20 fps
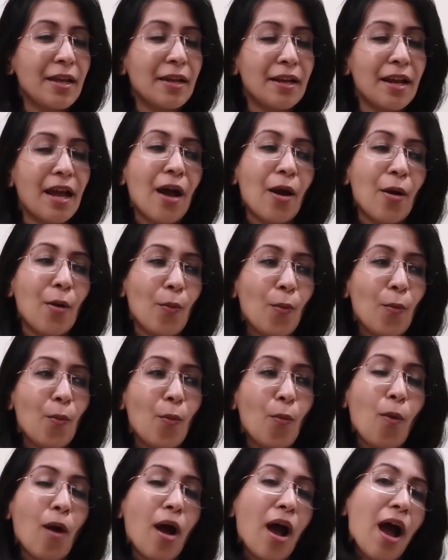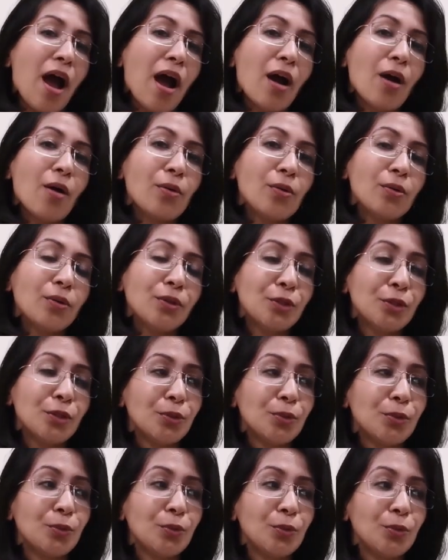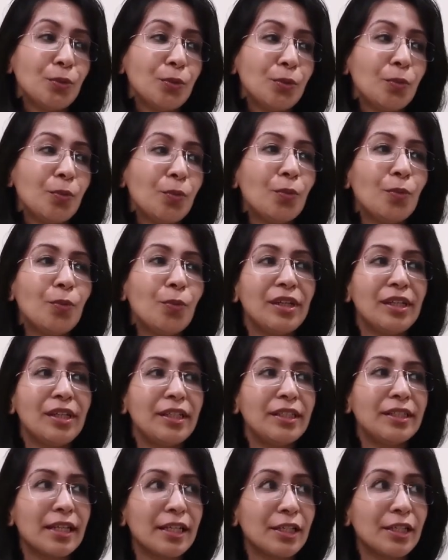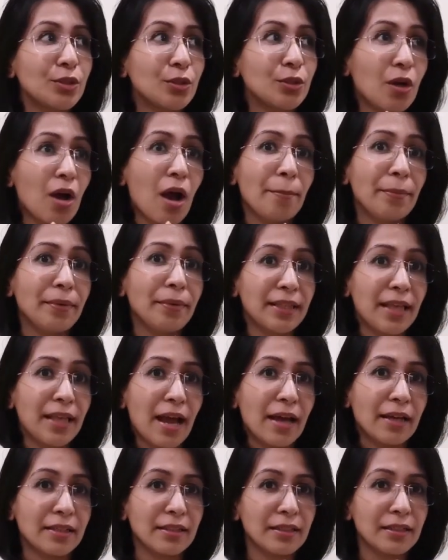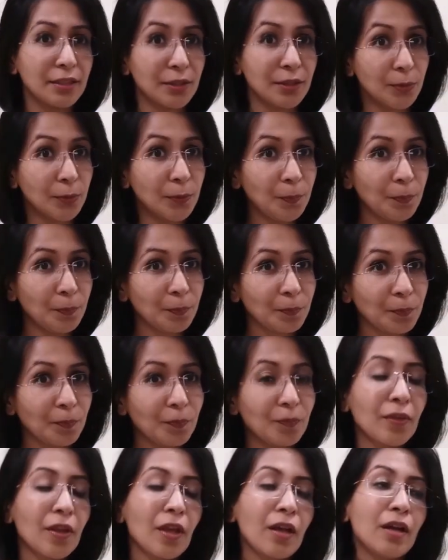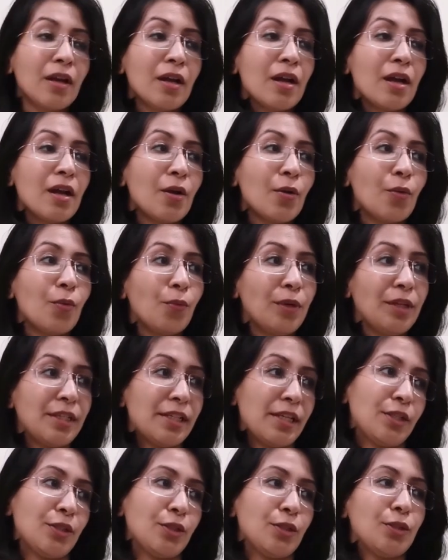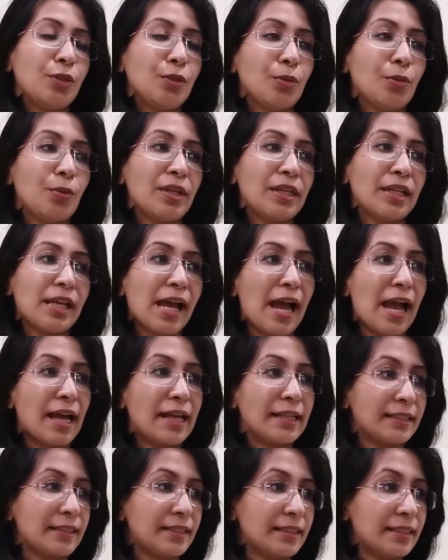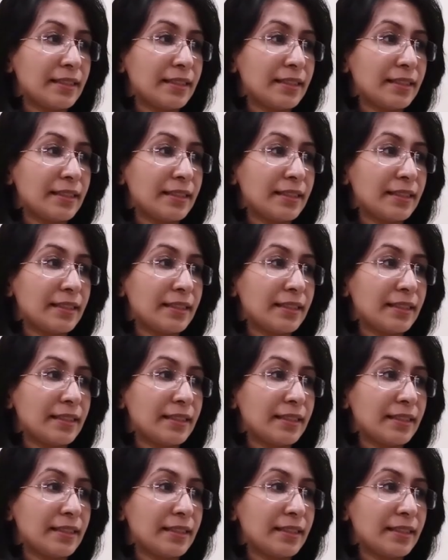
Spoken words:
Now, how do we tend to copy that and do? We tend to do it as